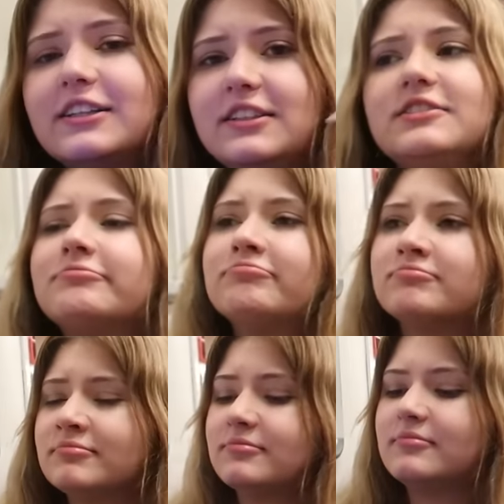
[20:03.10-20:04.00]
hear the
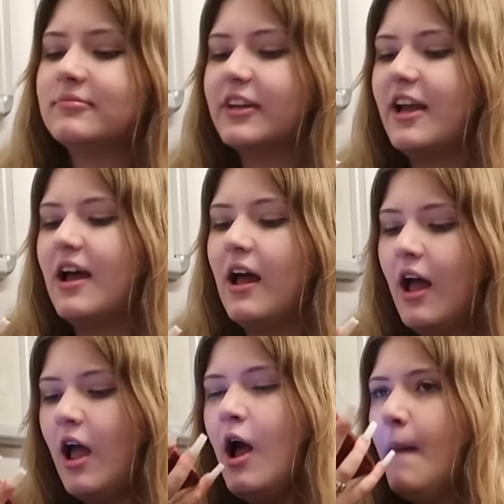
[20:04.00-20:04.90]
message this
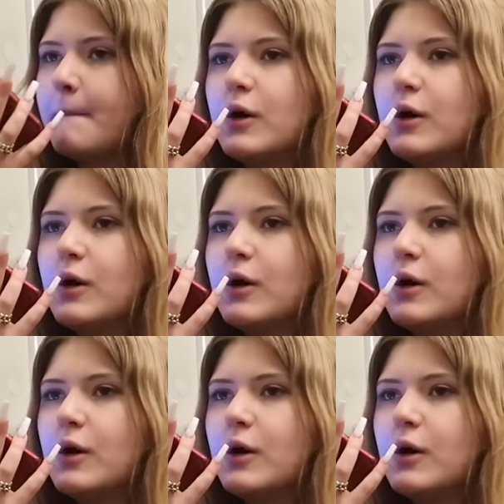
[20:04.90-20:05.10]
boy left.